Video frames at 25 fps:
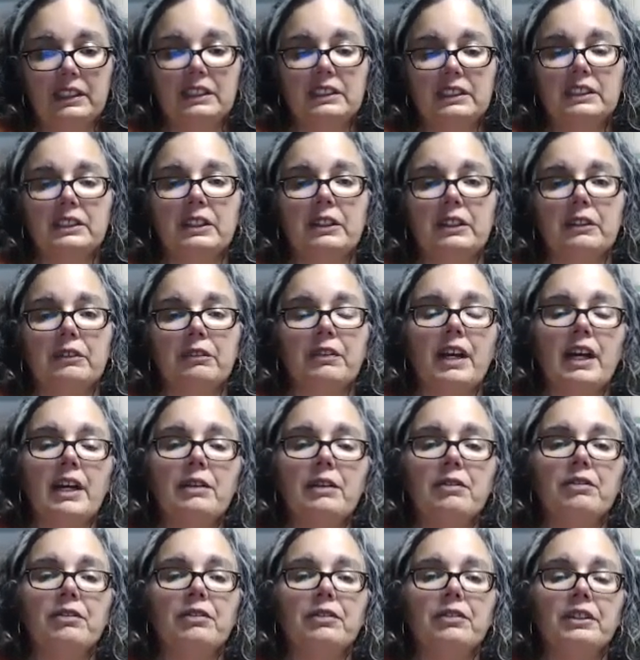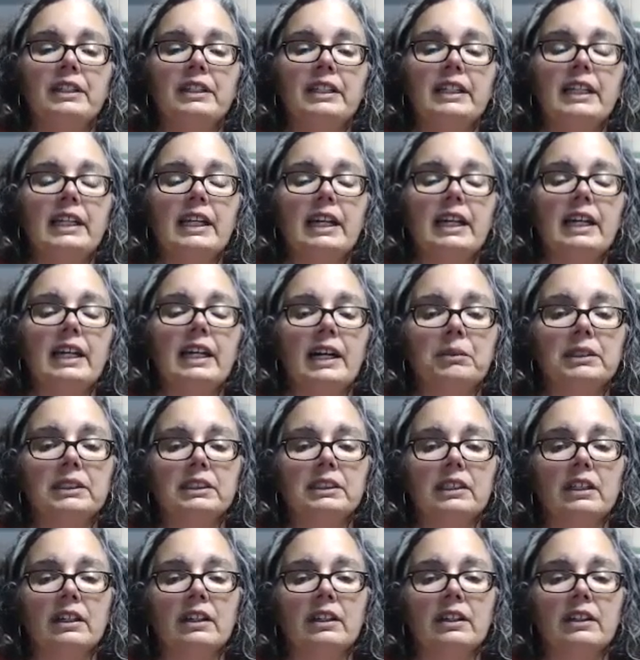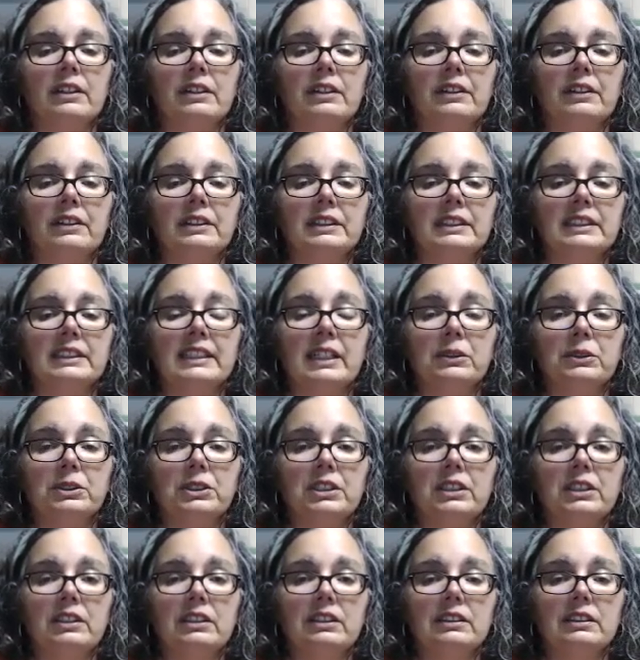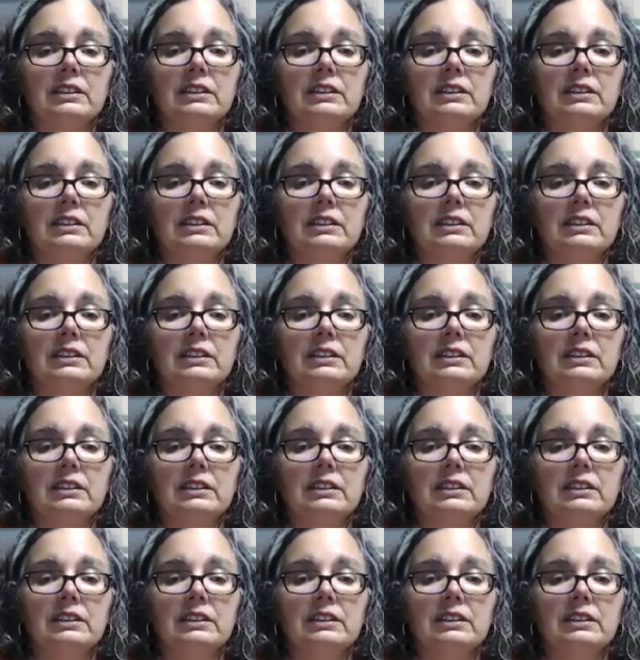So the 5 niyamas are saucha,